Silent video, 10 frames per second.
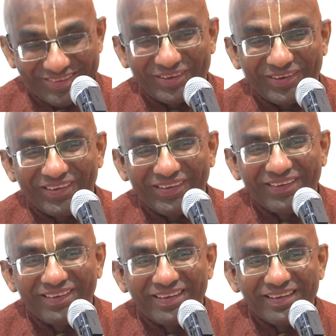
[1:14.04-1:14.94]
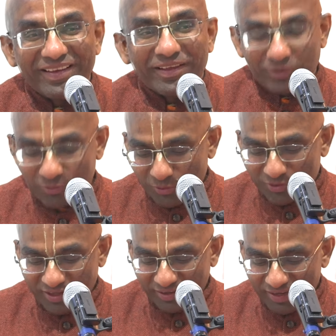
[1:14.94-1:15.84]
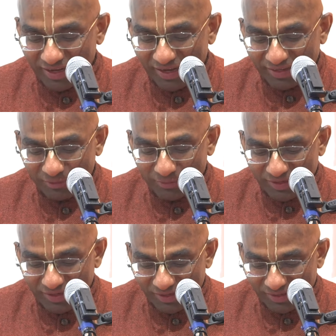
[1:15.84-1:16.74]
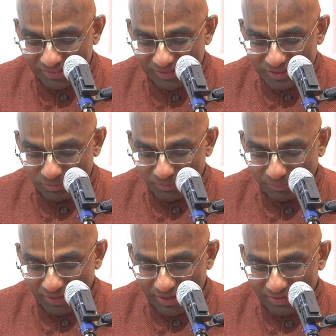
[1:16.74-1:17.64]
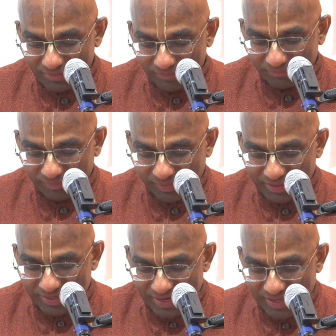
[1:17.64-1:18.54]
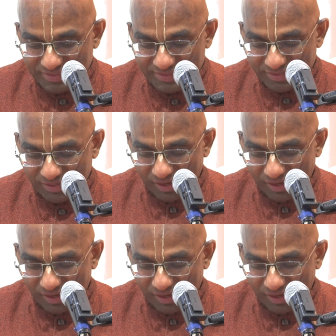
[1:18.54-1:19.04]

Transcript: so, so we could say relatively these people are less